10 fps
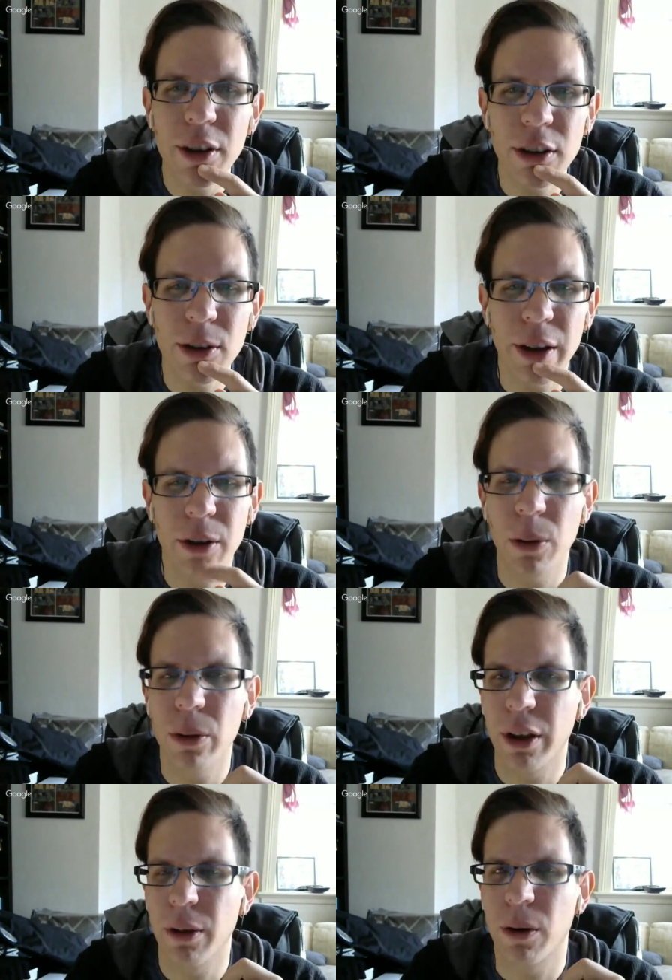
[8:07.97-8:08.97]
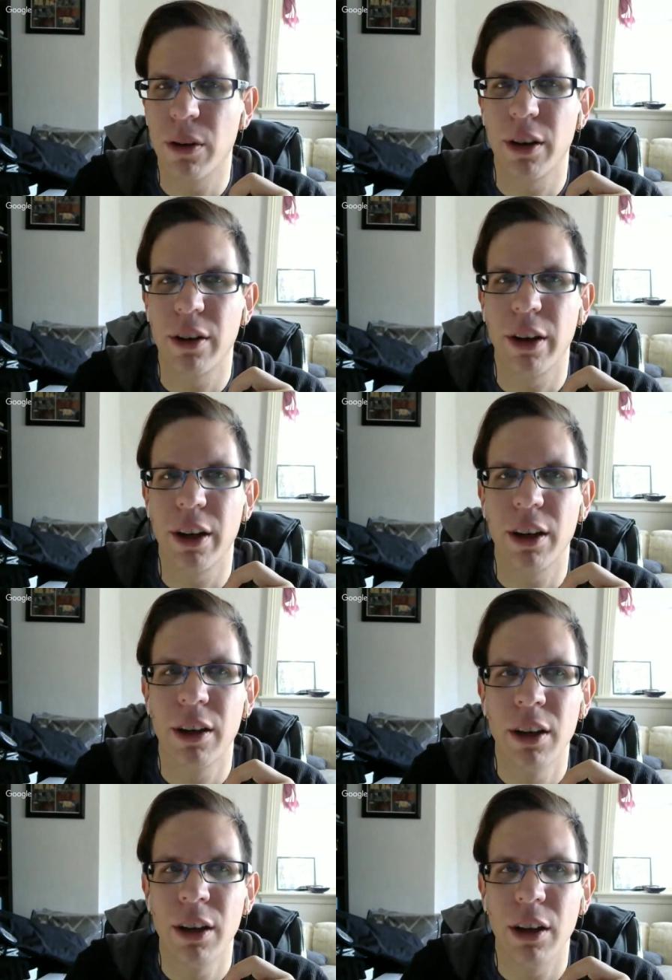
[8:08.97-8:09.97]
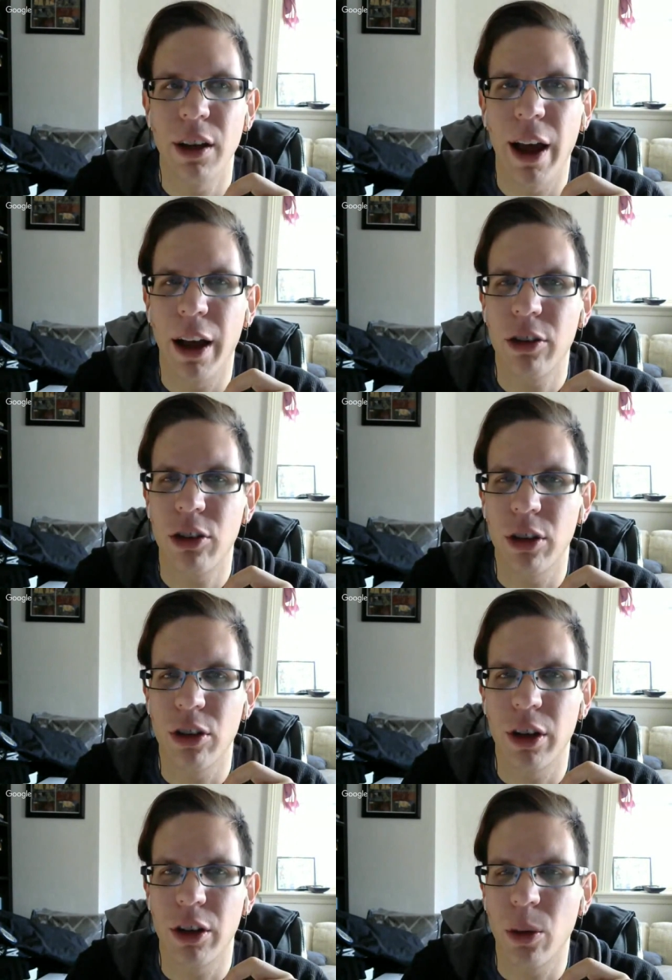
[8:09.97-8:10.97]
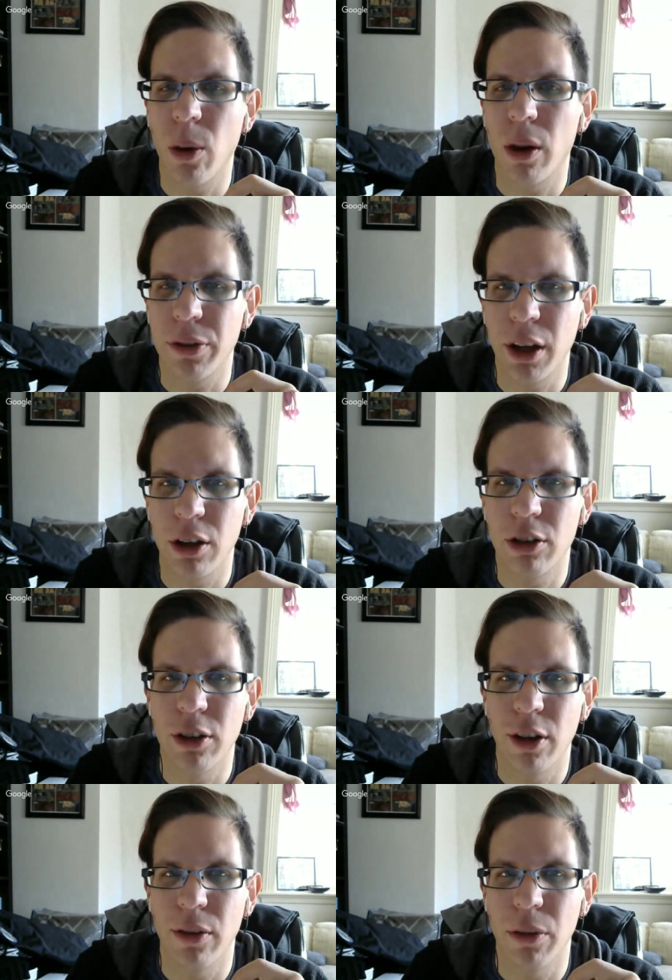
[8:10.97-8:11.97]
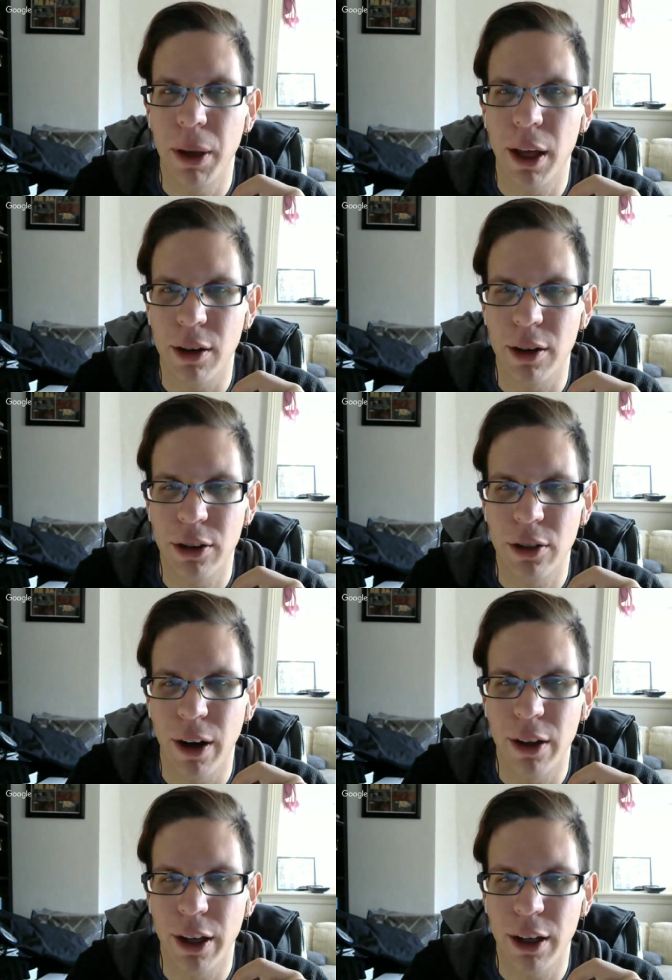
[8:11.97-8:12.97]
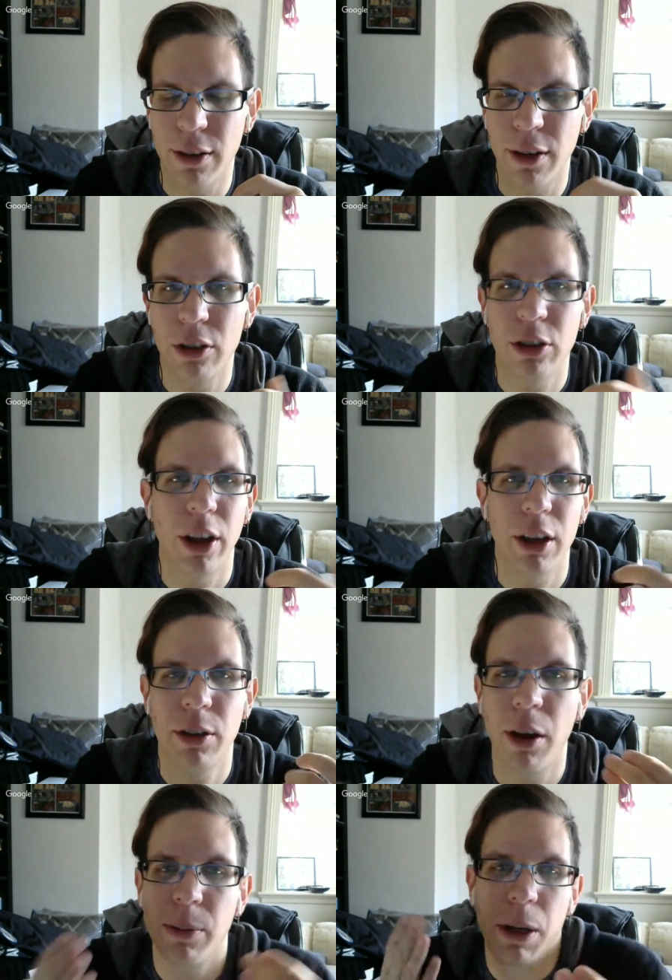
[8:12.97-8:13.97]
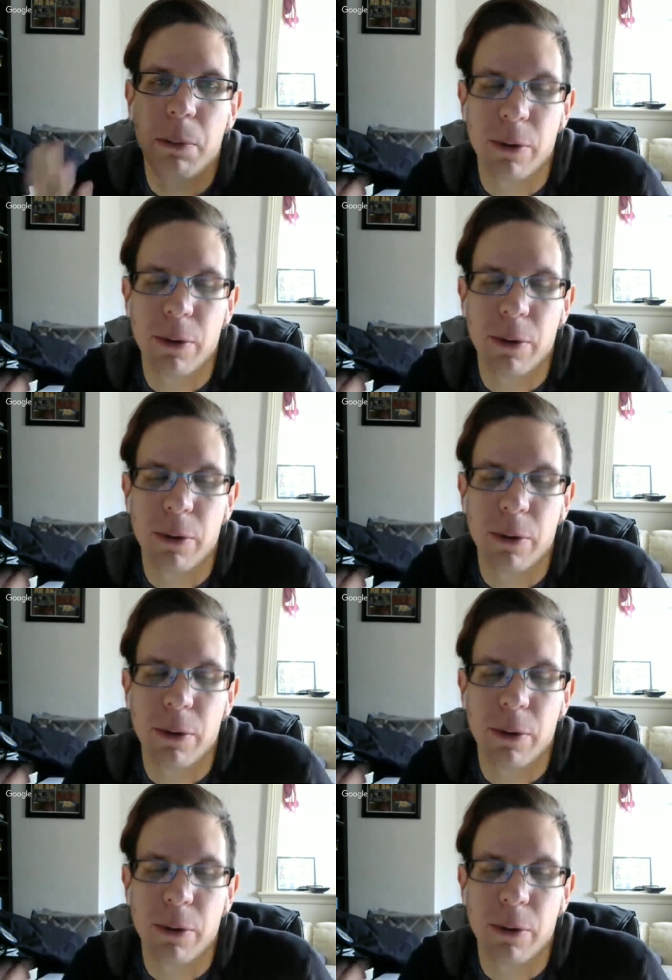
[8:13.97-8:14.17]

does do that cool thing where they like actually look at the qualifications of the panelists, right? Like it's not just like somebody